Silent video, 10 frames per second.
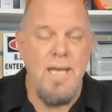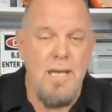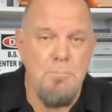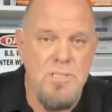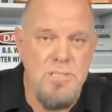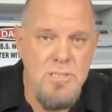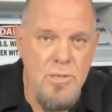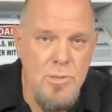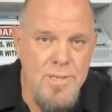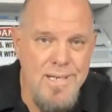
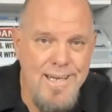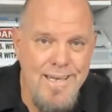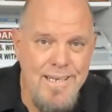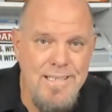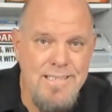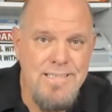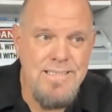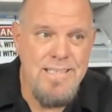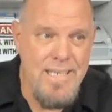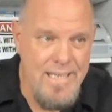episode
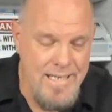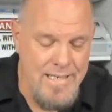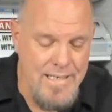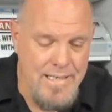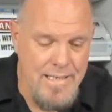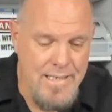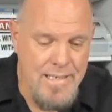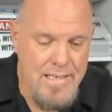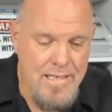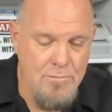19
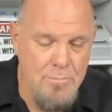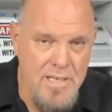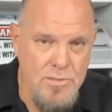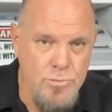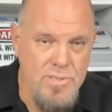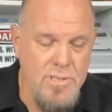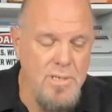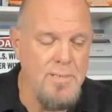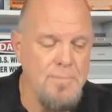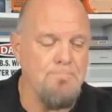of BS with
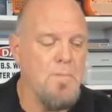Todd.